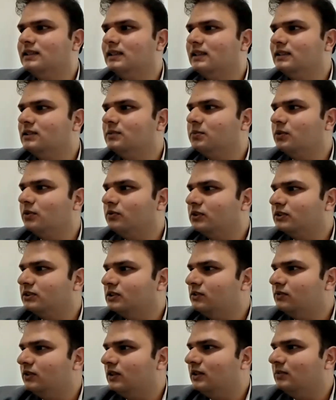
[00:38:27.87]
and as a
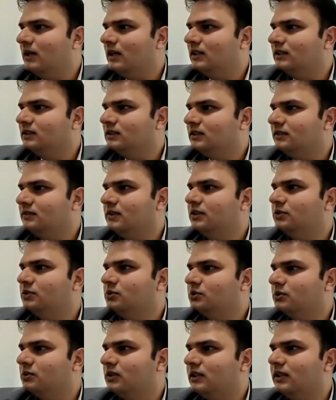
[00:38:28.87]
professional fund manager, we
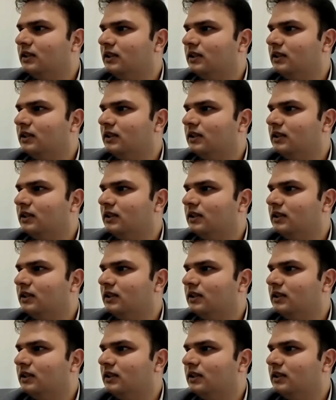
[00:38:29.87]
usually